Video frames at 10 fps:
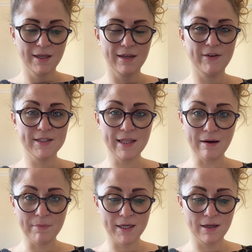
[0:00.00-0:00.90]
If it's
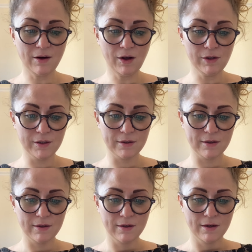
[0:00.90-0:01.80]
that bad in Holland,
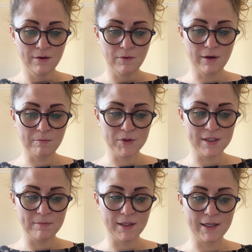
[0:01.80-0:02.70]
What must
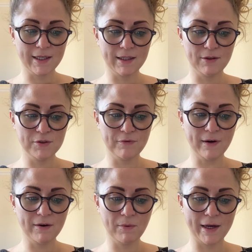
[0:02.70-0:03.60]
it be like in those
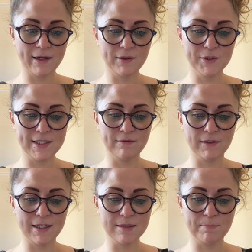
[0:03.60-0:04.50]
faraway and uncivilized